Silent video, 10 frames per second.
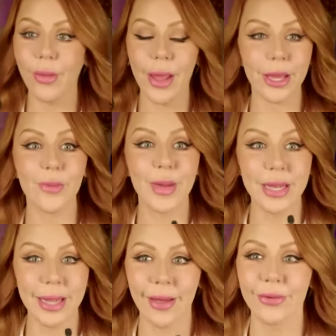like you've been
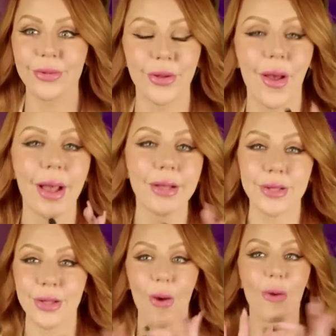together. So now I just
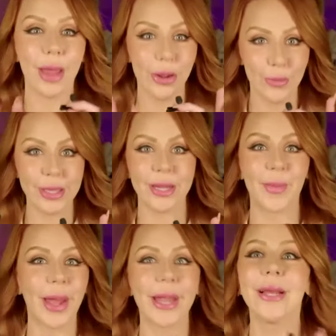go, Okay, you're with
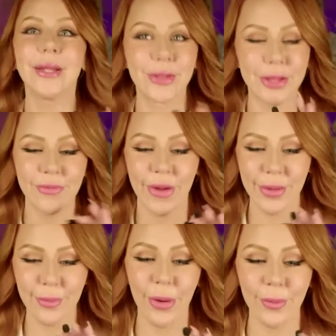somebody. It's just very
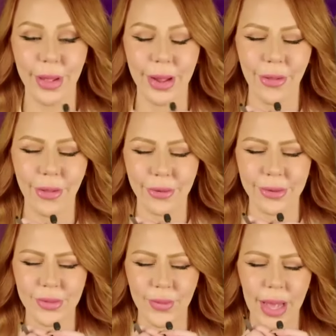point blank all across
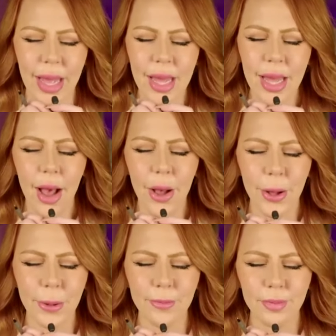the way
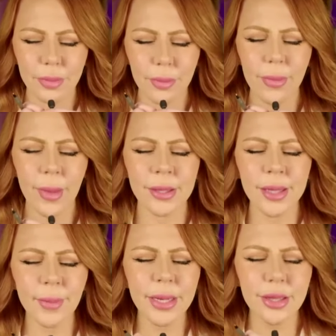um
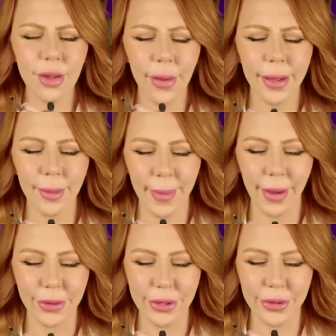somebody's talking
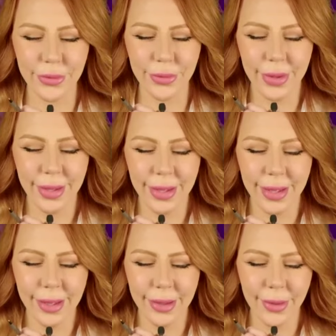about you
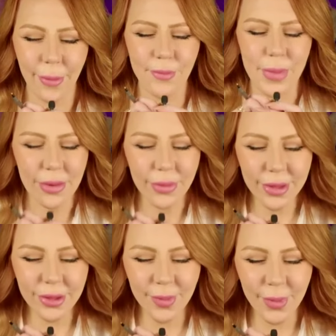being with
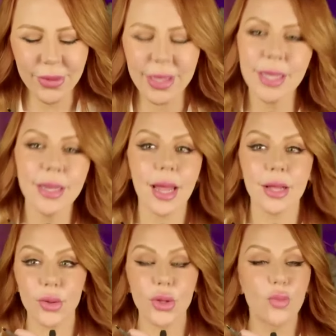this person and
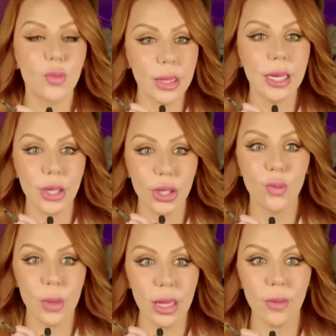so you really you
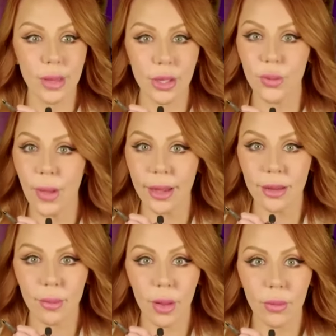really really do like
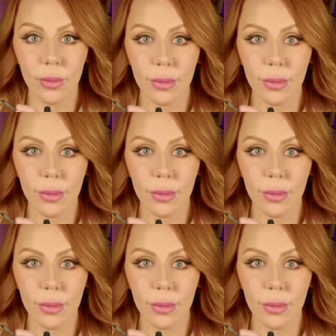them though